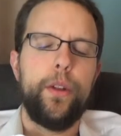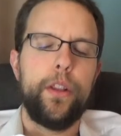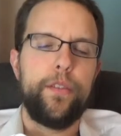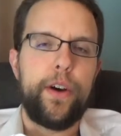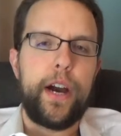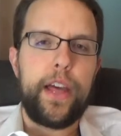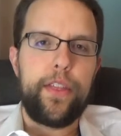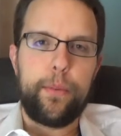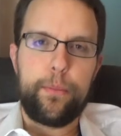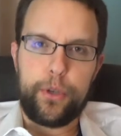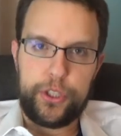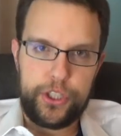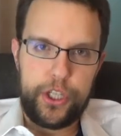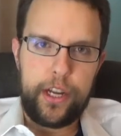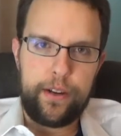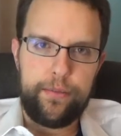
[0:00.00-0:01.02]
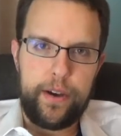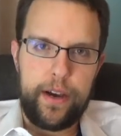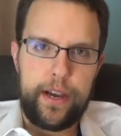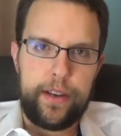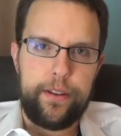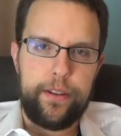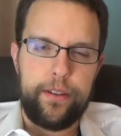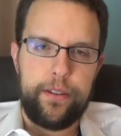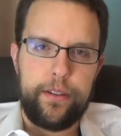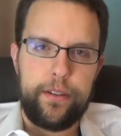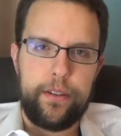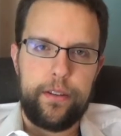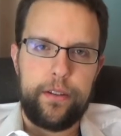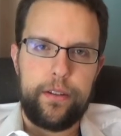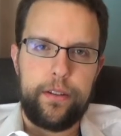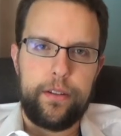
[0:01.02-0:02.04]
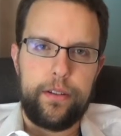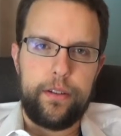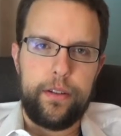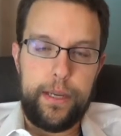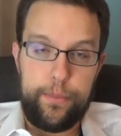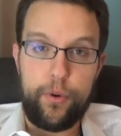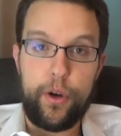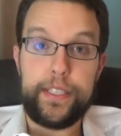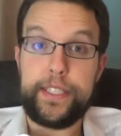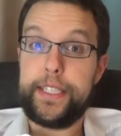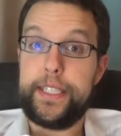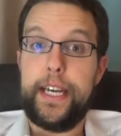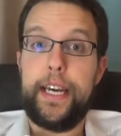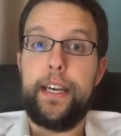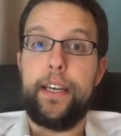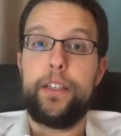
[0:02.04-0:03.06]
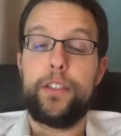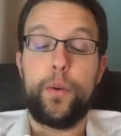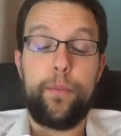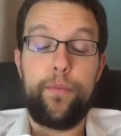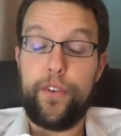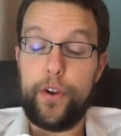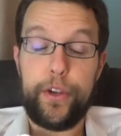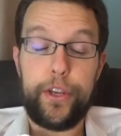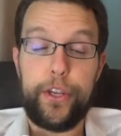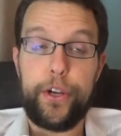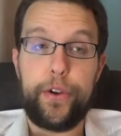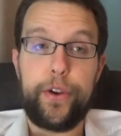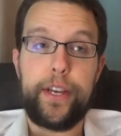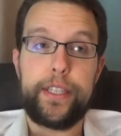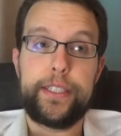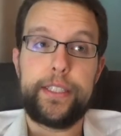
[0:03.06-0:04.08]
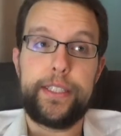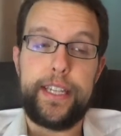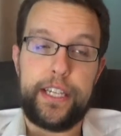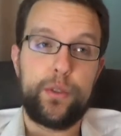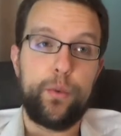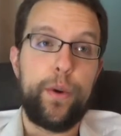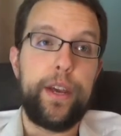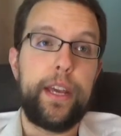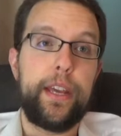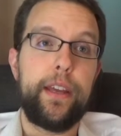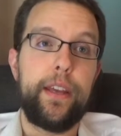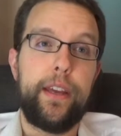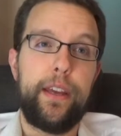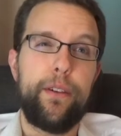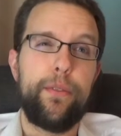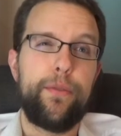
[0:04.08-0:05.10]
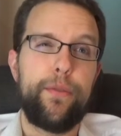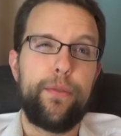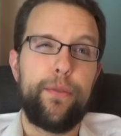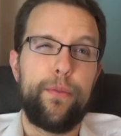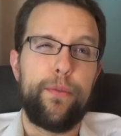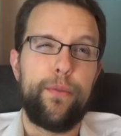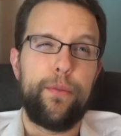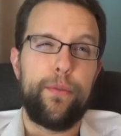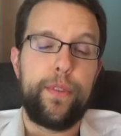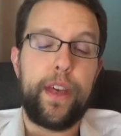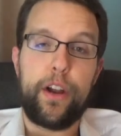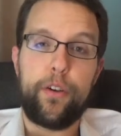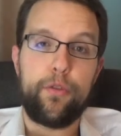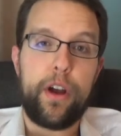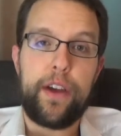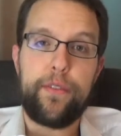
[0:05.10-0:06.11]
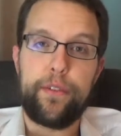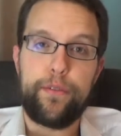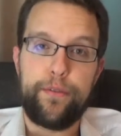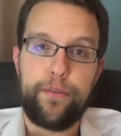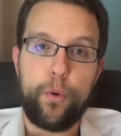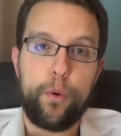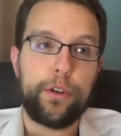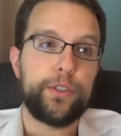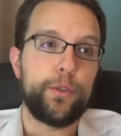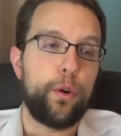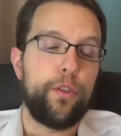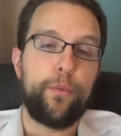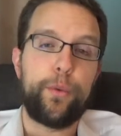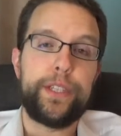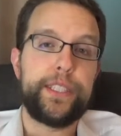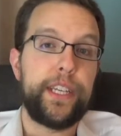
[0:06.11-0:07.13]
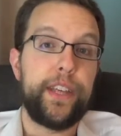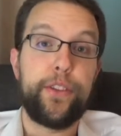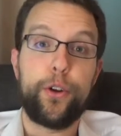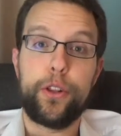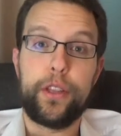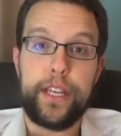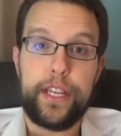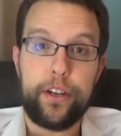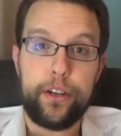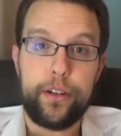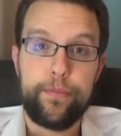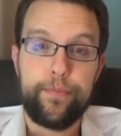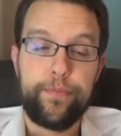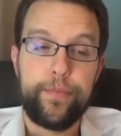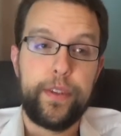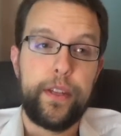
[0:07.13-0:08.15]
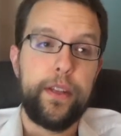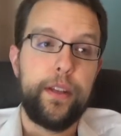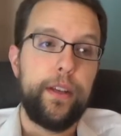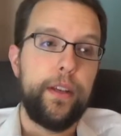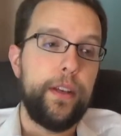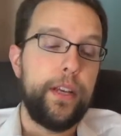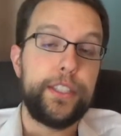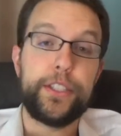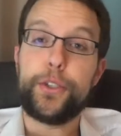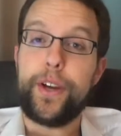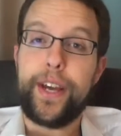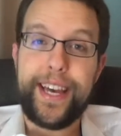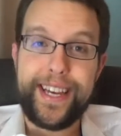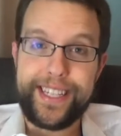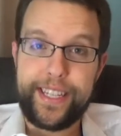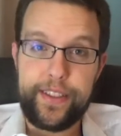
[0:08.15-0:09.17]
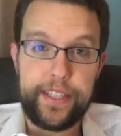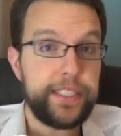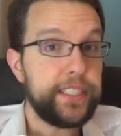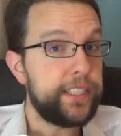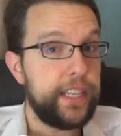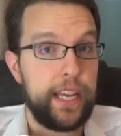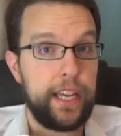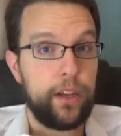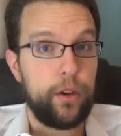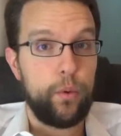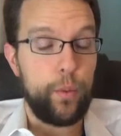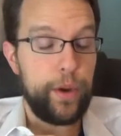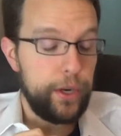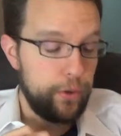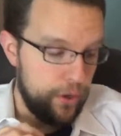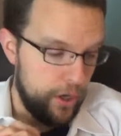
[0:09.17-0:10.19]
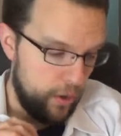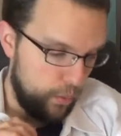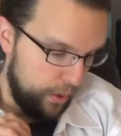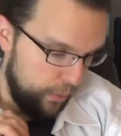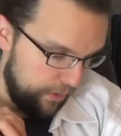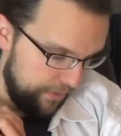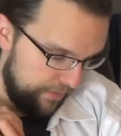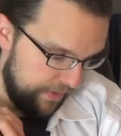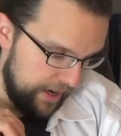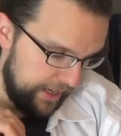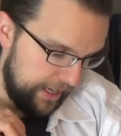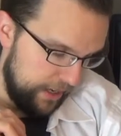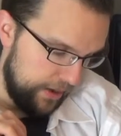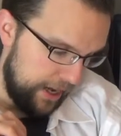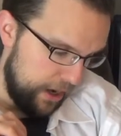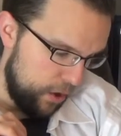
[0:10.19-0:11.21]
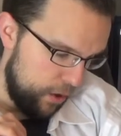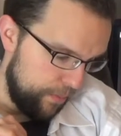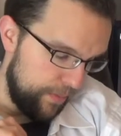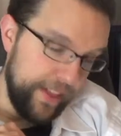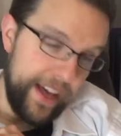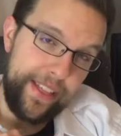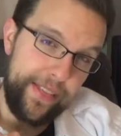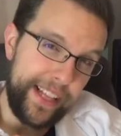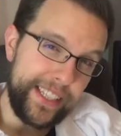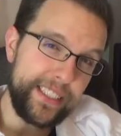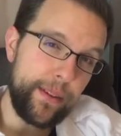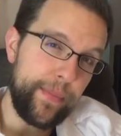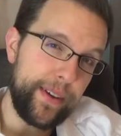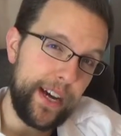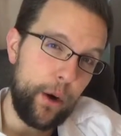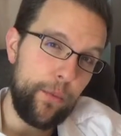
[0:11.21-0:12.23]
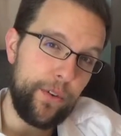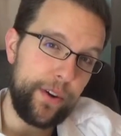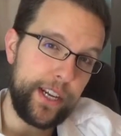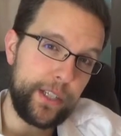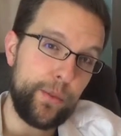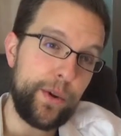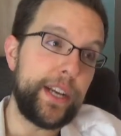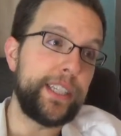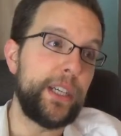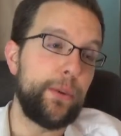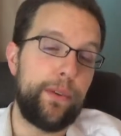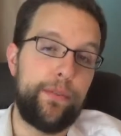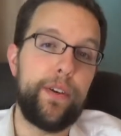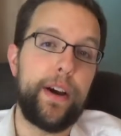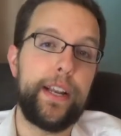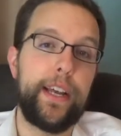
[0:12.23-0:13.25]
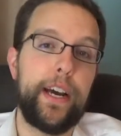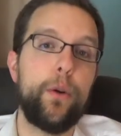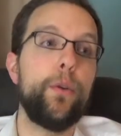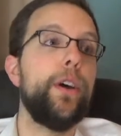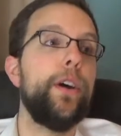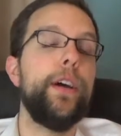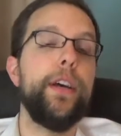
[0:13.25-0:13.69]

Leviathan personified in present day. So I'm very curious next week if they arrive in force or if we see their leader. Is there a head to this snake? We don't know. We will find out, I hope. That's something I hope for next week, is that we find out